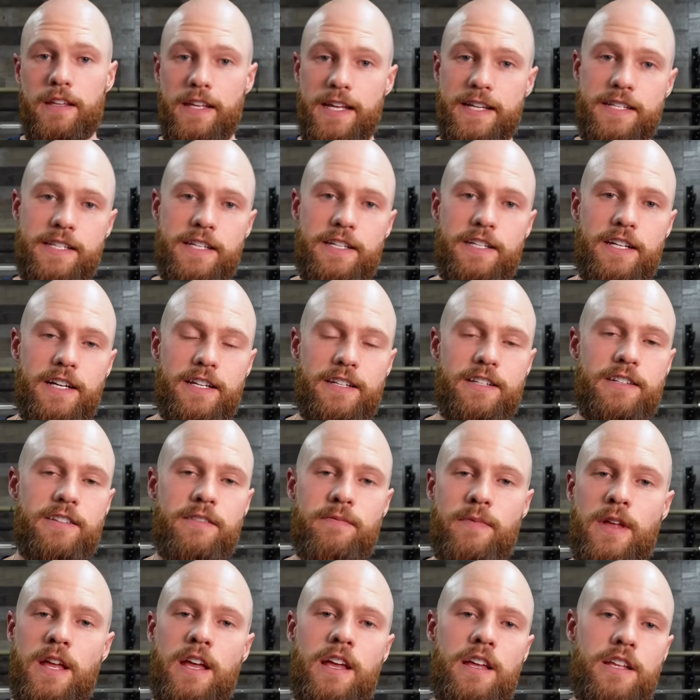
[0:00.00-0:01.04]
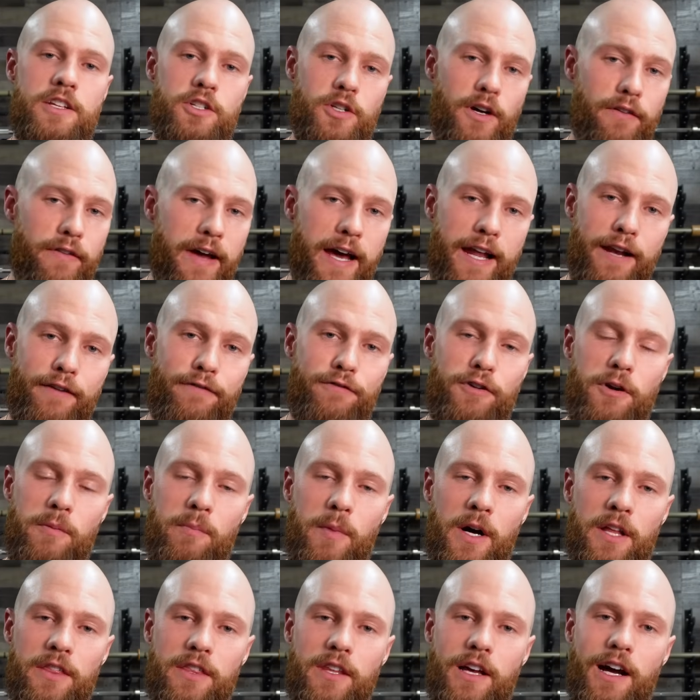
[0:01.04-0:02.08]
Yes, it does. So I've had it for a
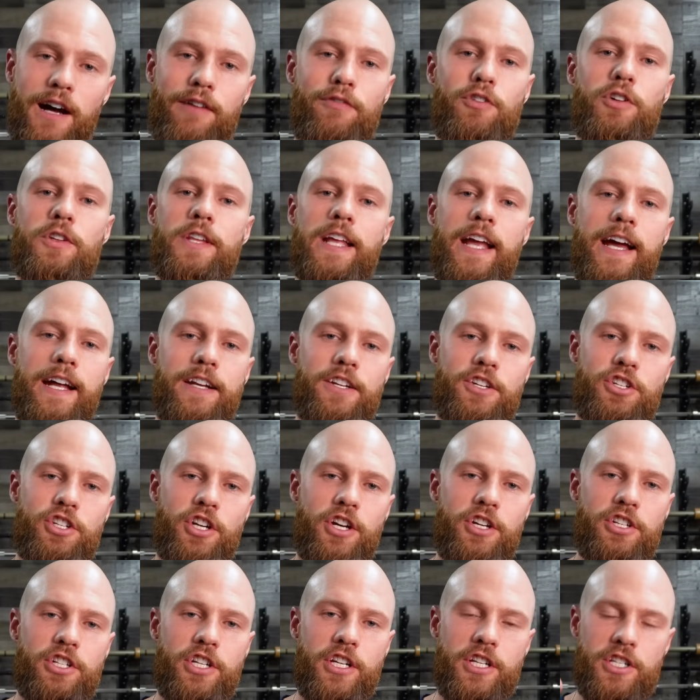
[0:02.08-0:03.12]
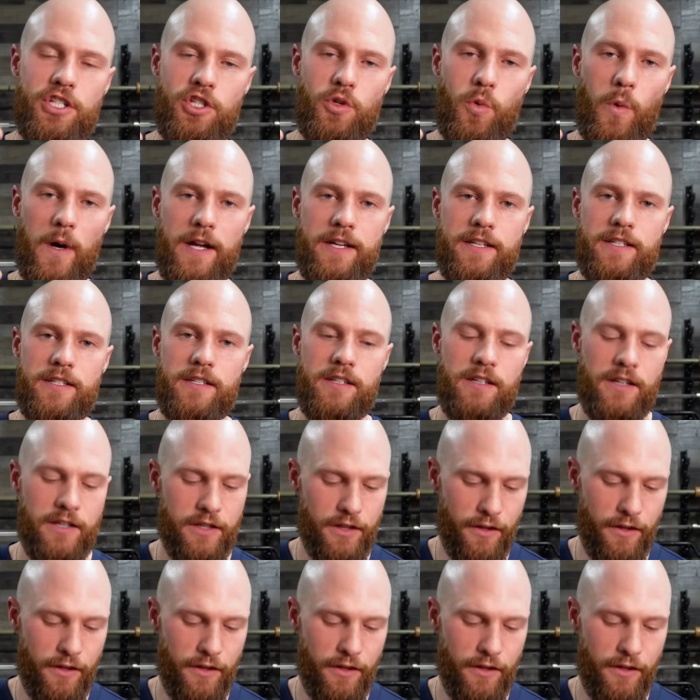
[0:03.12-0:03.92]
month. I've only had to charge it twice.